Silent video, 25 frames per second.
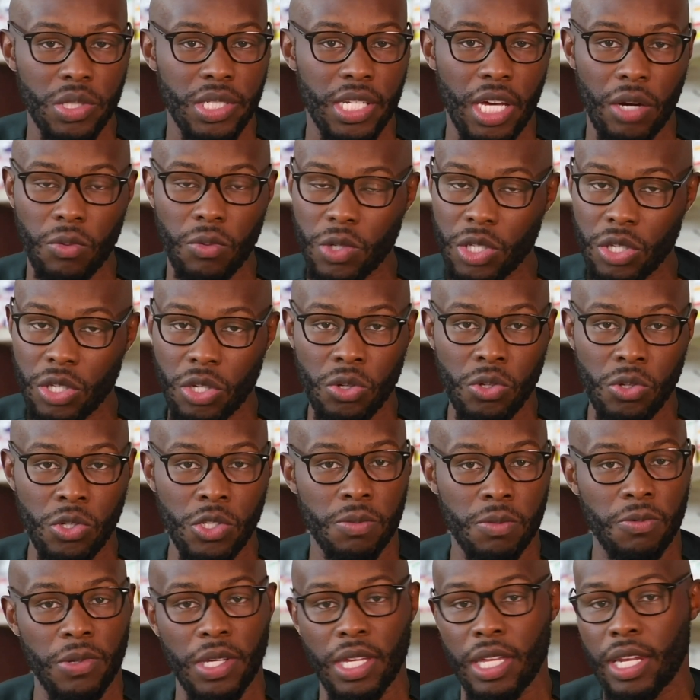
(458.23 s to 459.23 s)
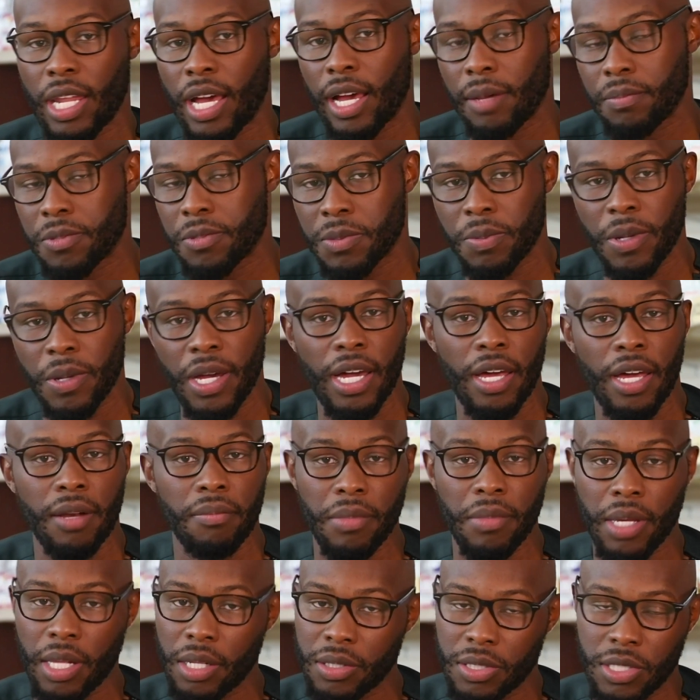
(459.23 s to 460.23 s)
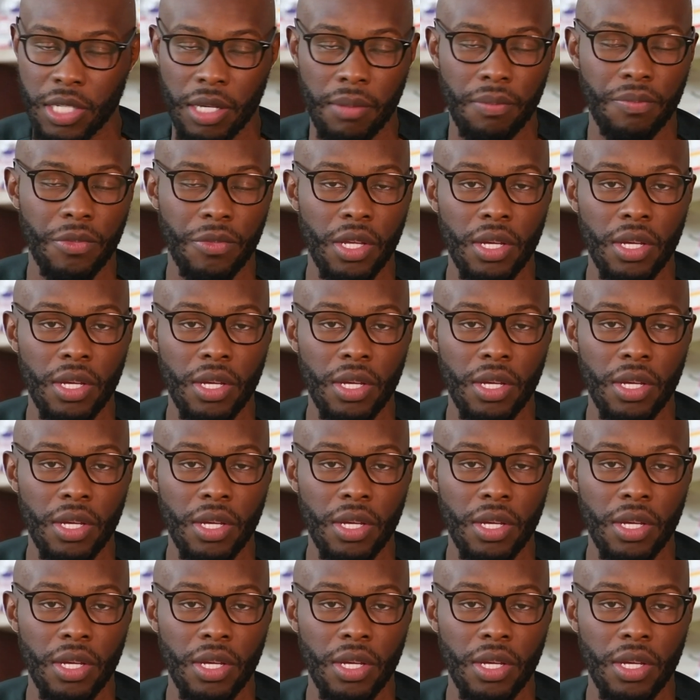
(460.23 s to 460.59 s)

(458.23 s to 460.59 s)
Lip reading: that we use, be it HubSpot, MailChimp.